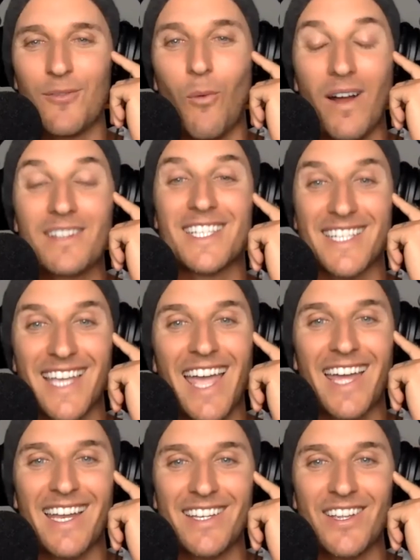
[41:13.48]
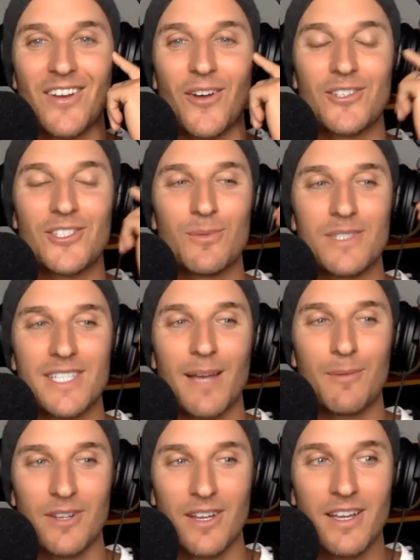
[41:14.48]
Once again, you know, she was
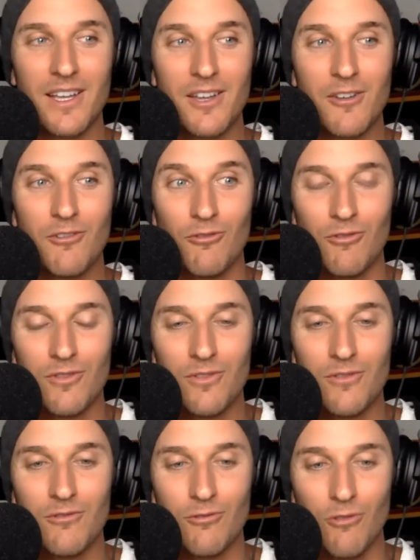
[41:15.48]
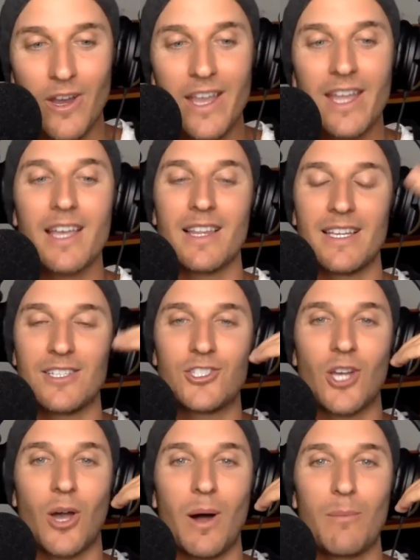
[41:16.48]
able to really
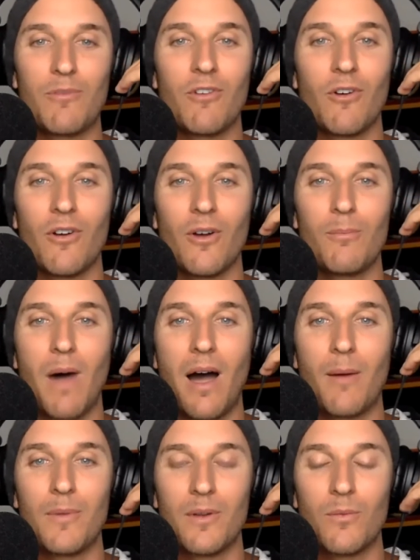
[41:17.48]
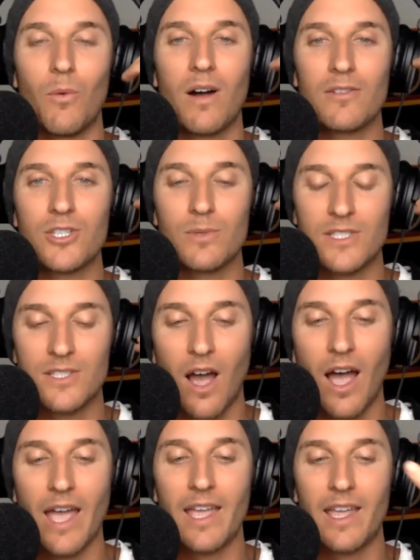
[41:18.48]
show up for her mom. And while she was
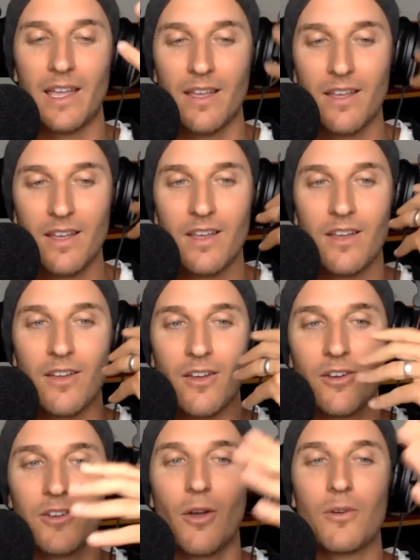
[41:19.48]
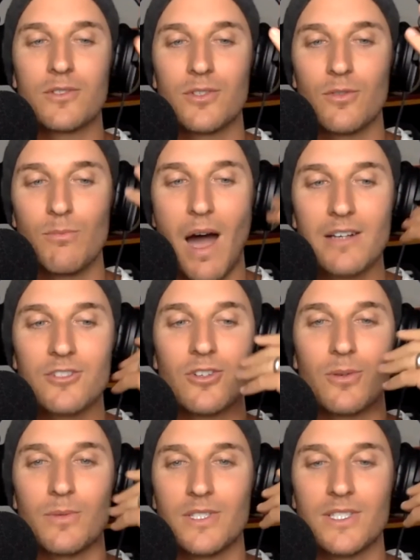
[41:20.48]
dying, her go-to
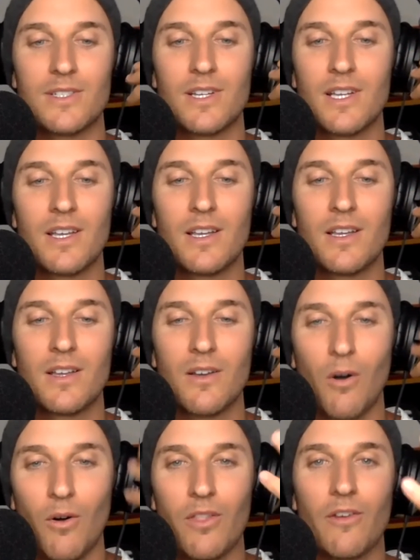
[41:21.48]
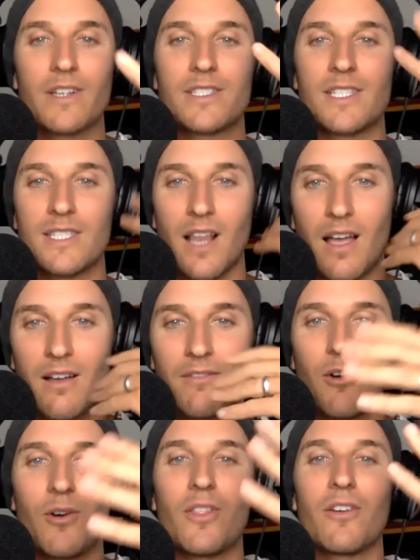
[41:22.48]
mantra was, "All there is
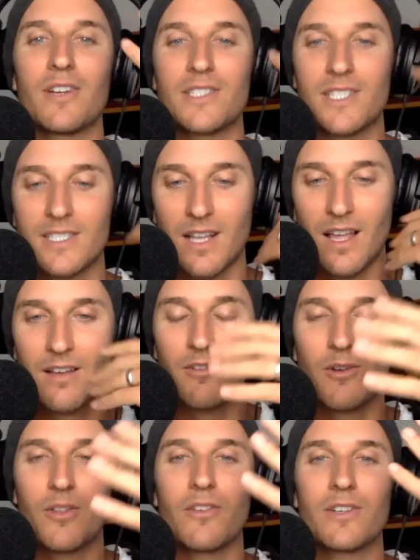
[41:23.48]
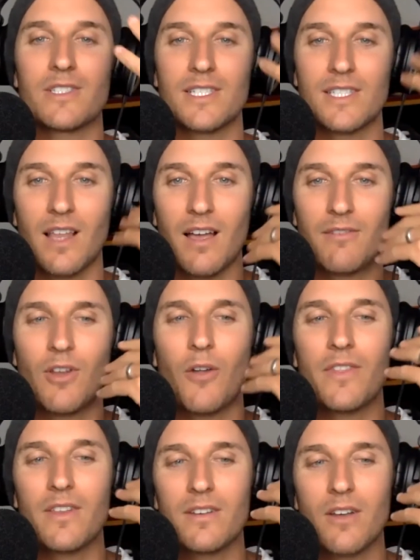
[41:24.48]
love, all there is love, all there is love."
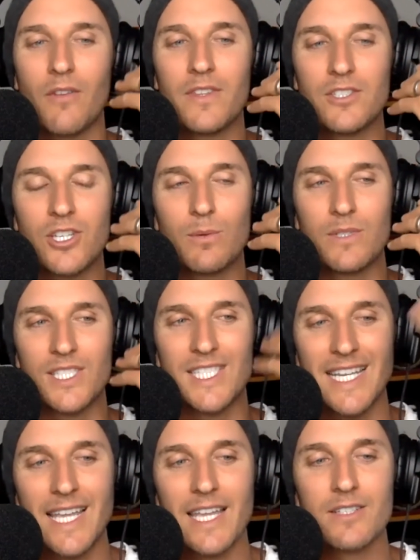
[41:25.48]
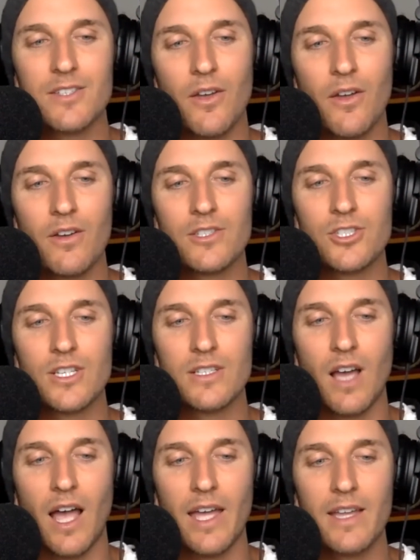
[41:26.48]
Not that she was singing to her as she
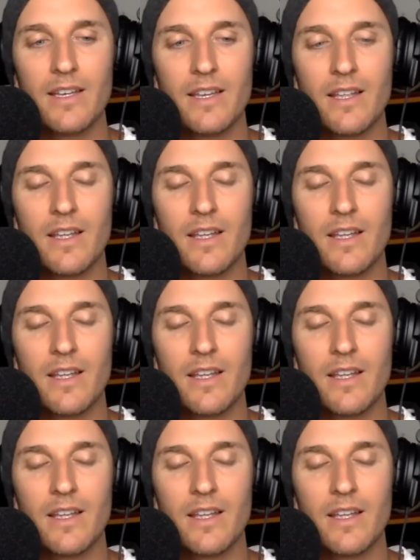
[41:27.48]
died.